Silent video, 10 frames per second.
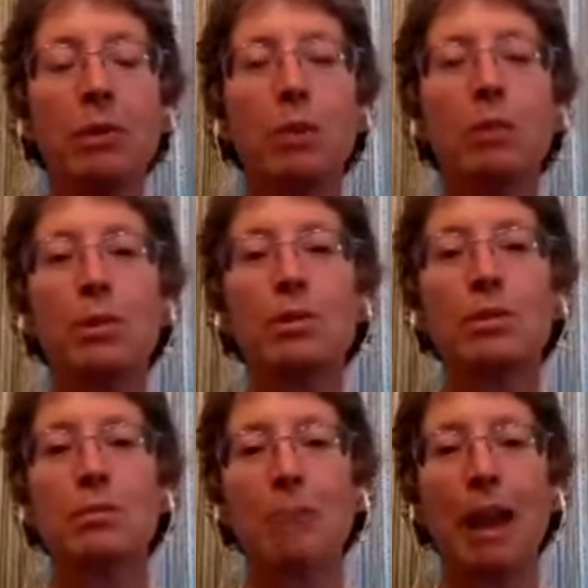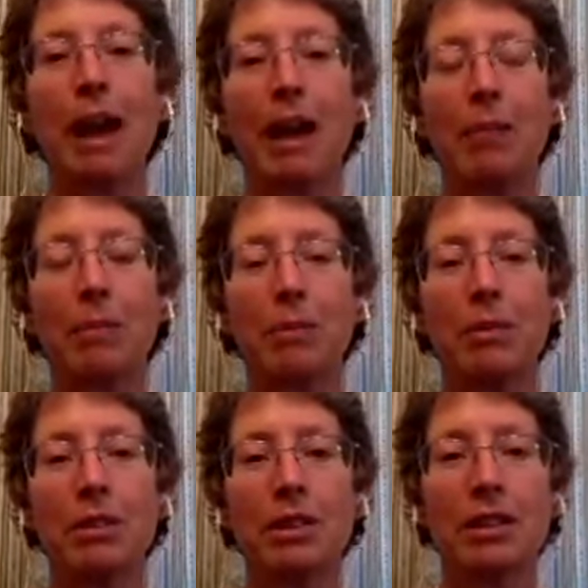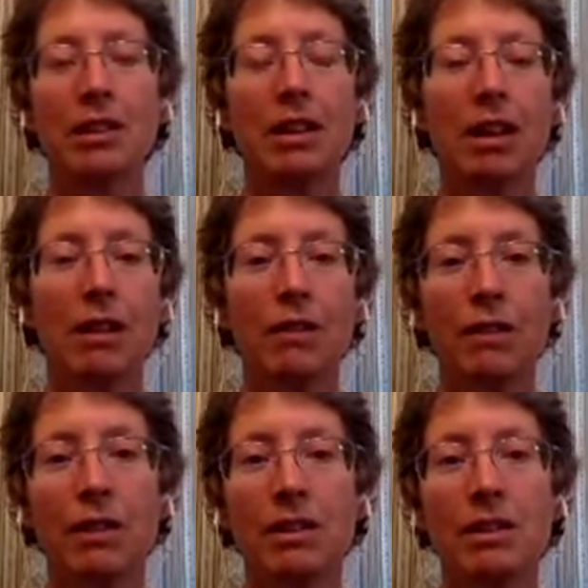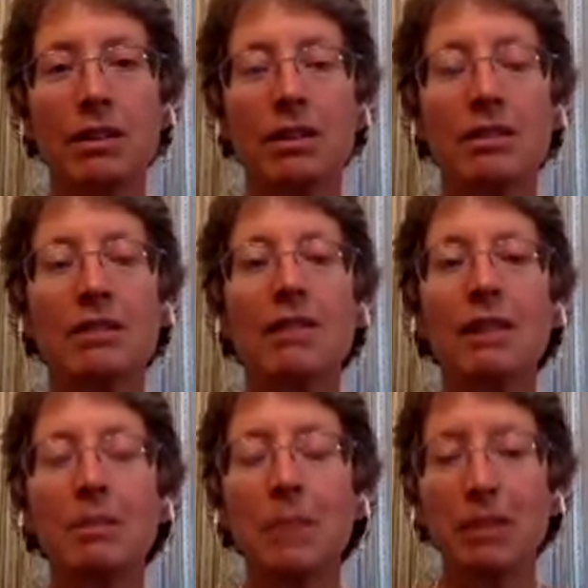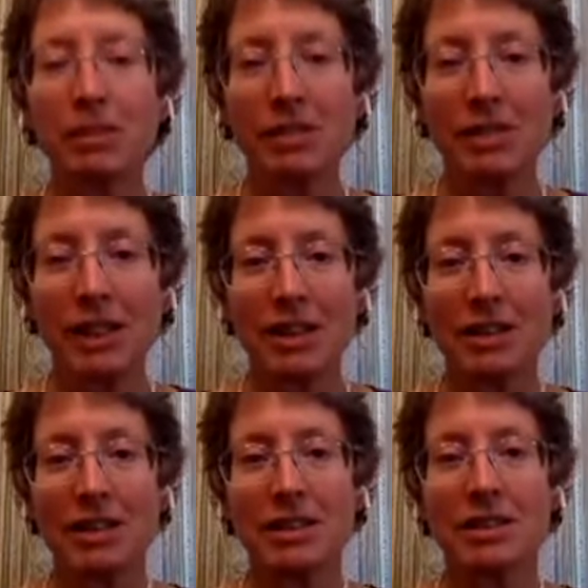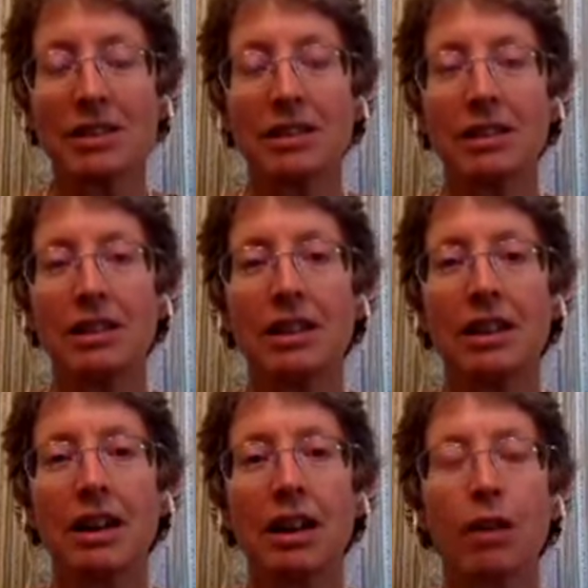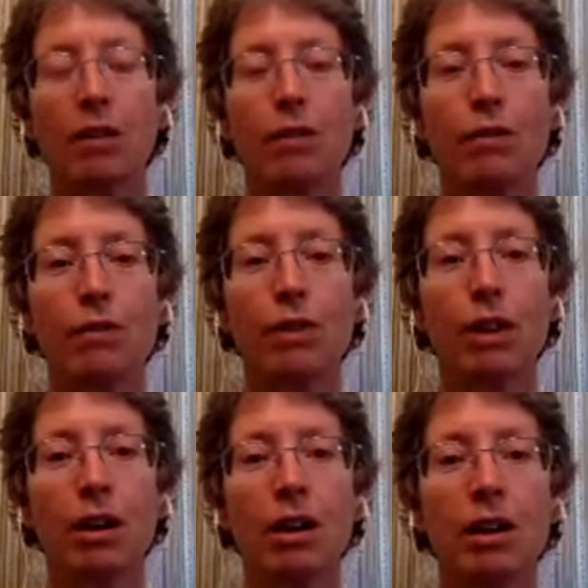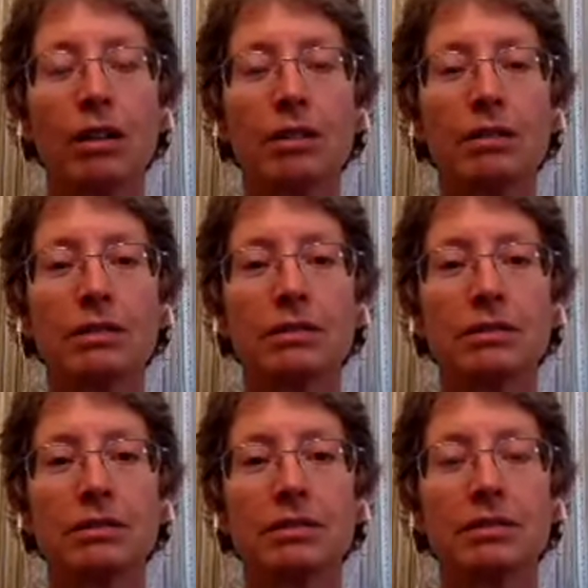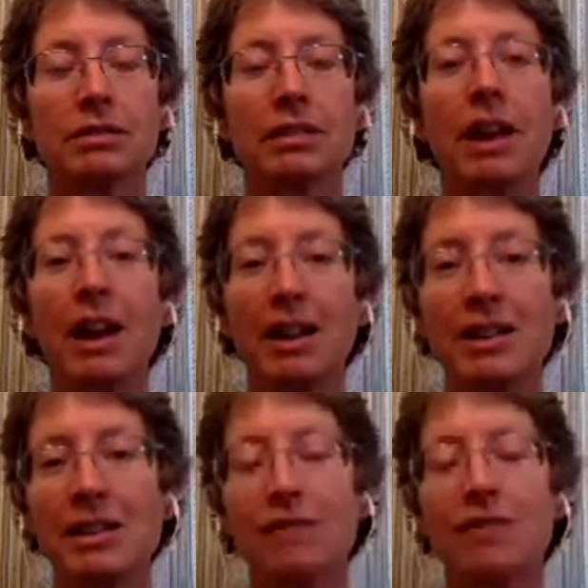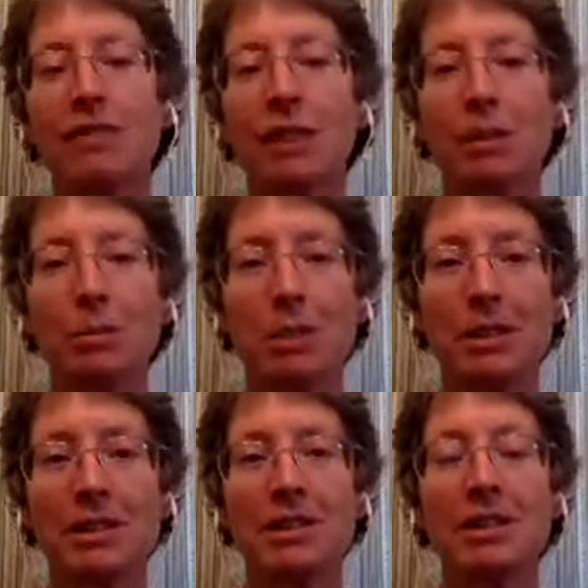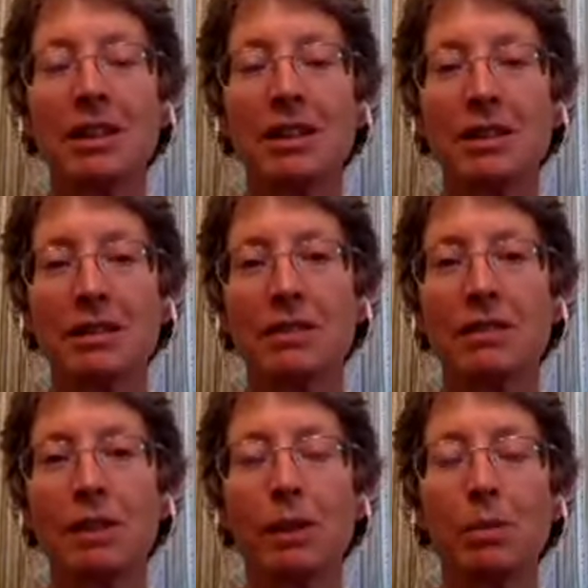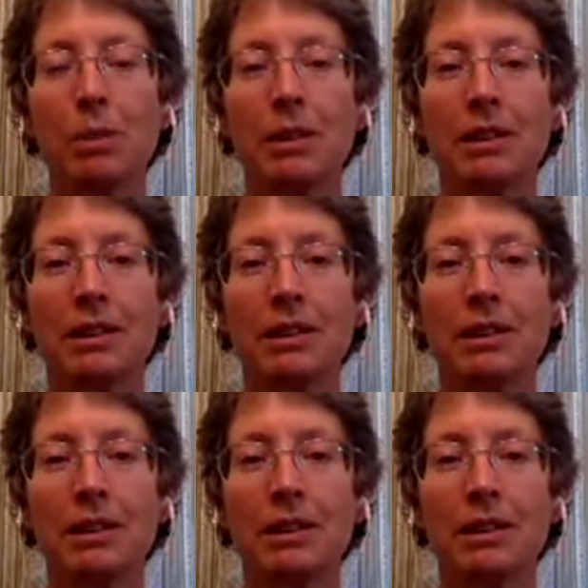Wilber's map of the developmental stages of uh, lines of development and stages of development.